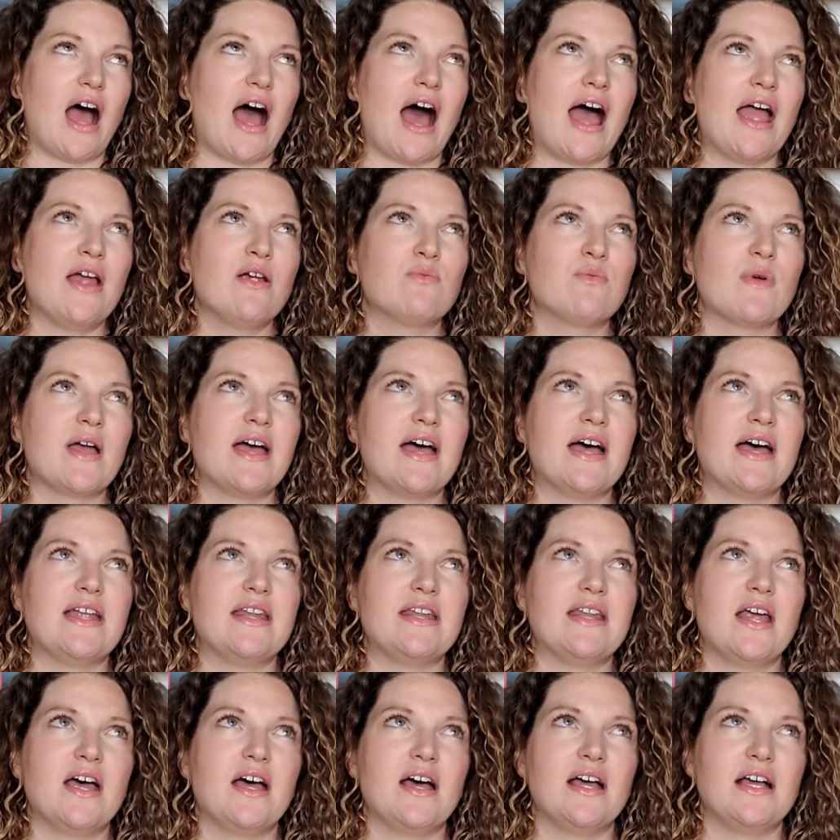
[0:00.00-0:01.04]
I
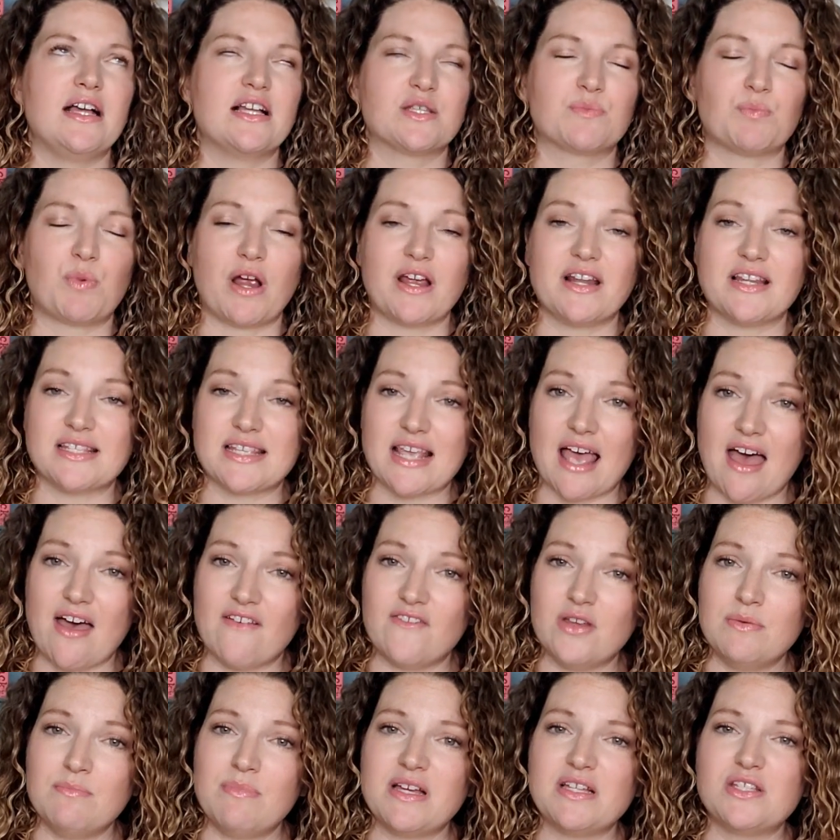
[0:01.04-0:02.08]
read As Bright as
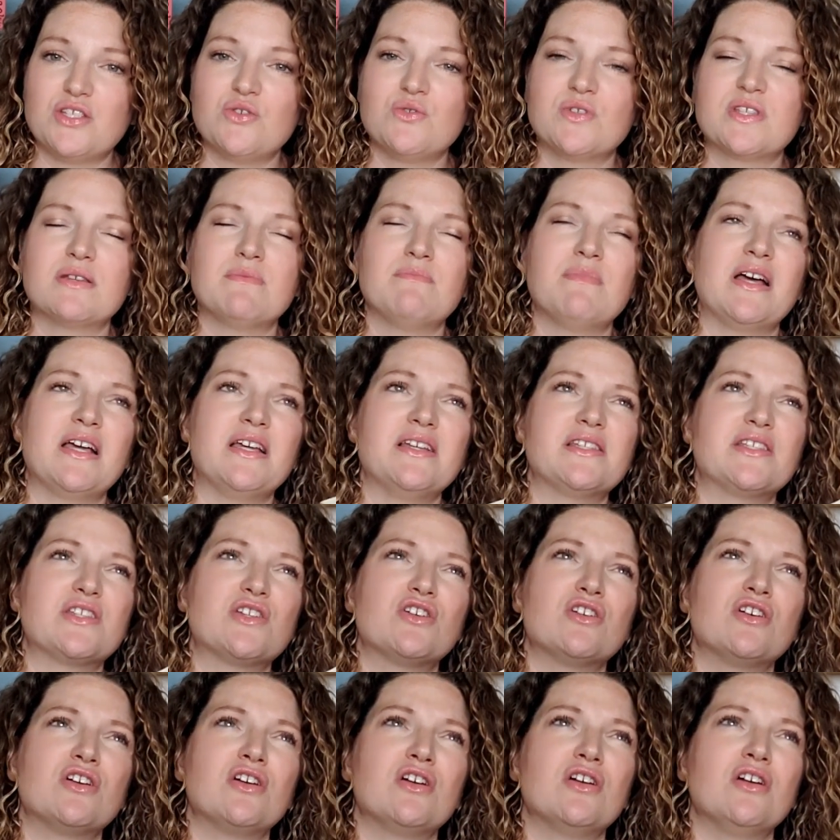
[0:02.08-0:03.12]
Heaven by Susan
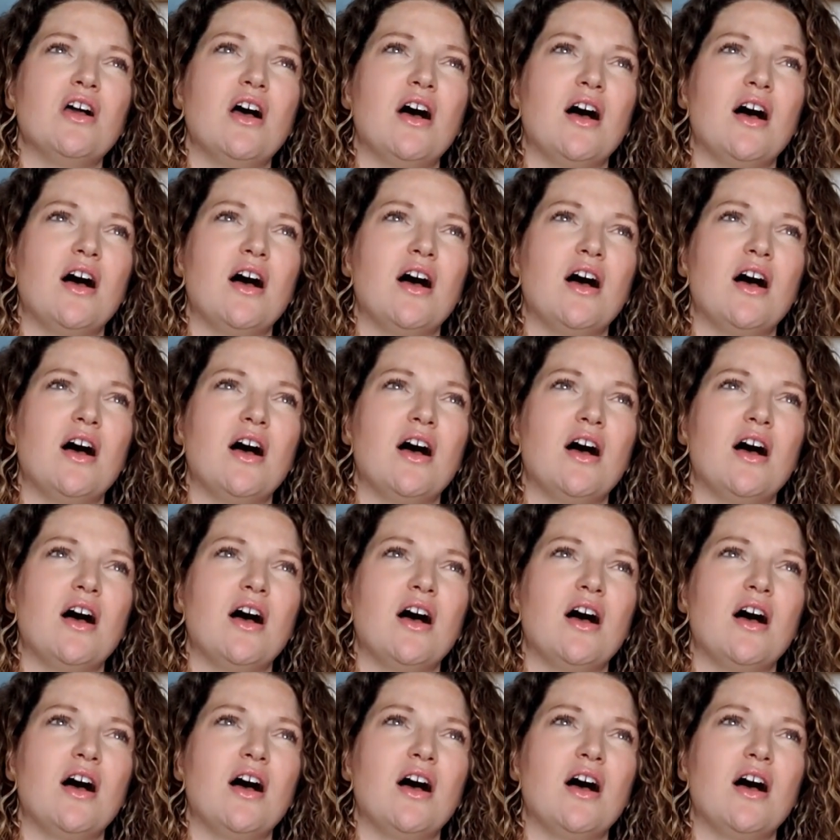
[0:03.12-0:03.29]
Meissner